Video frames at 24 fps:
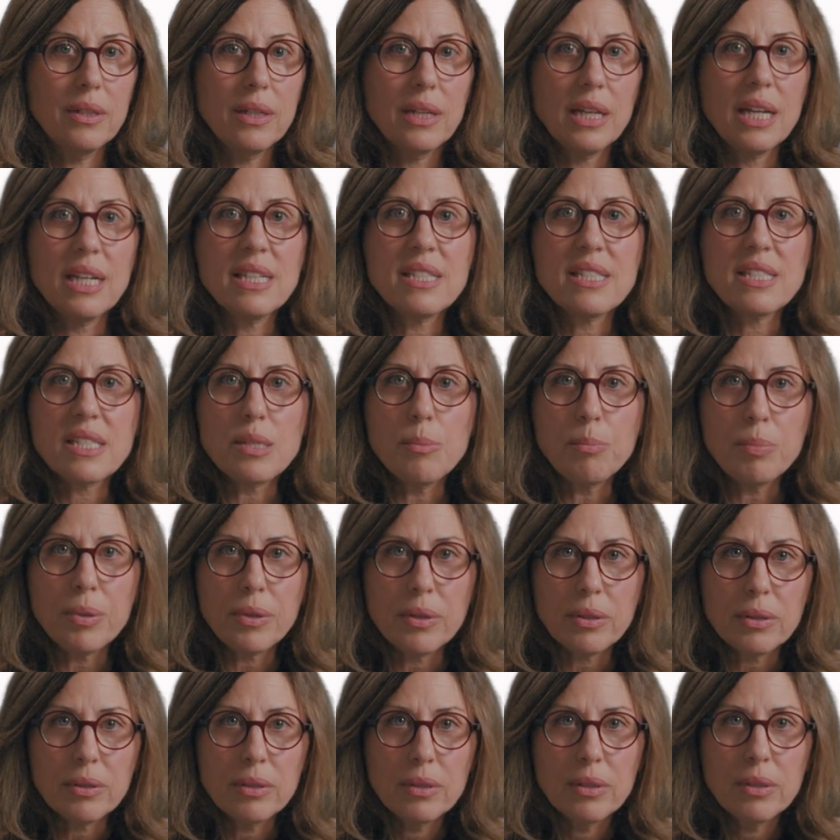It's
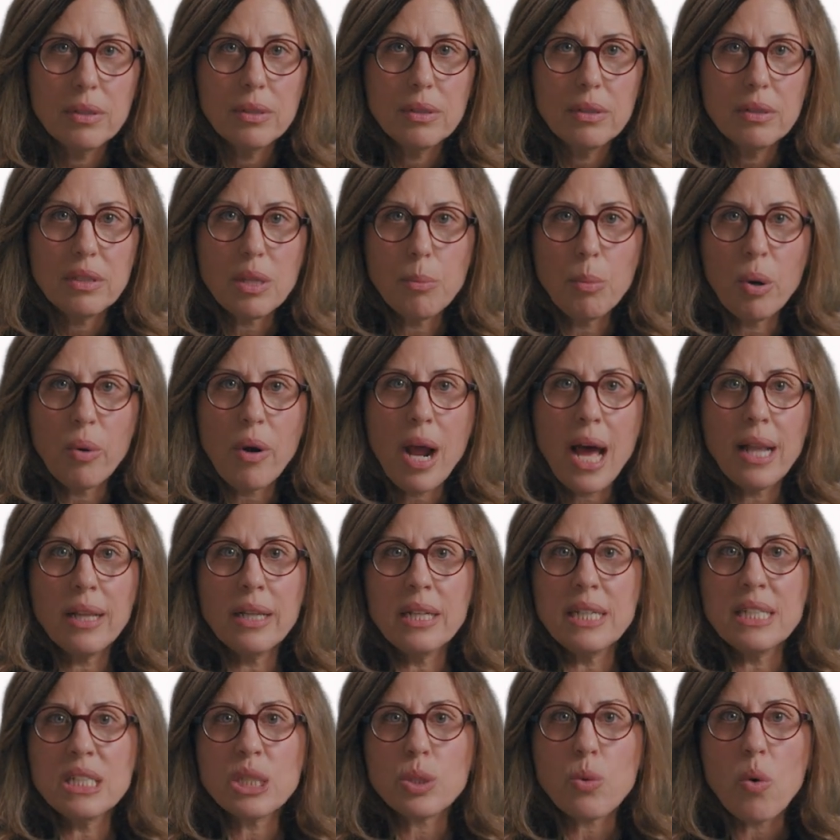simple. The
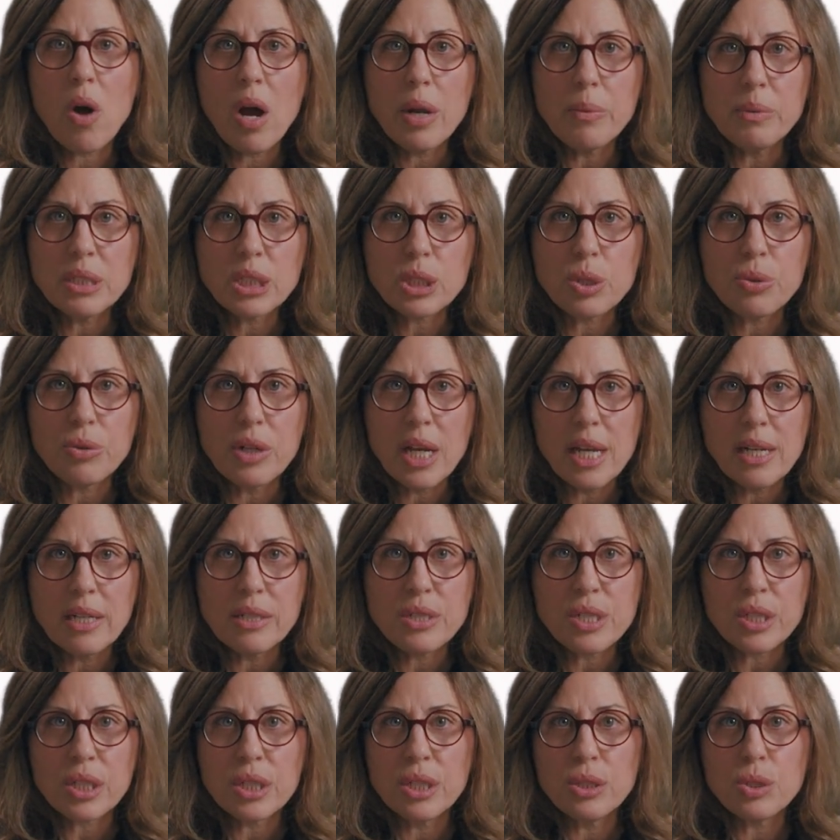morality squad was
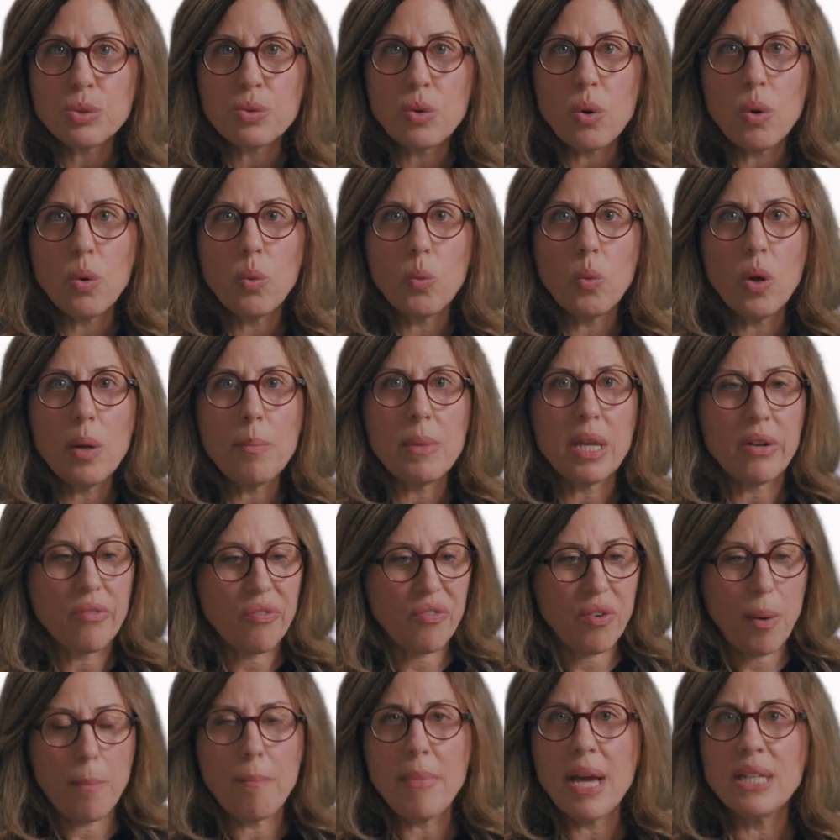created to control women,
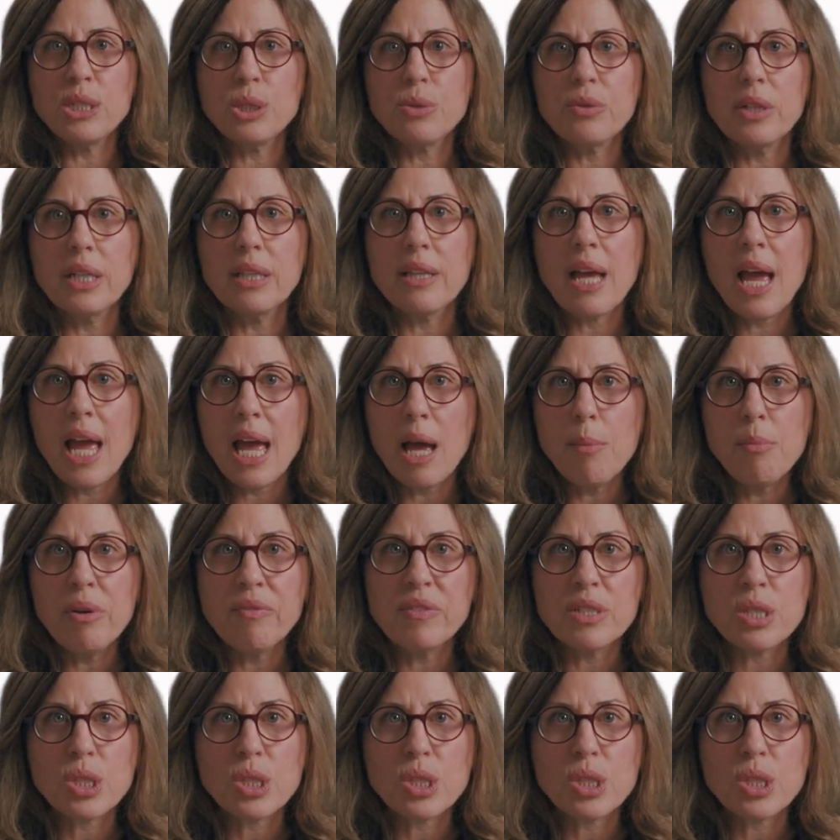from measuring the hem of a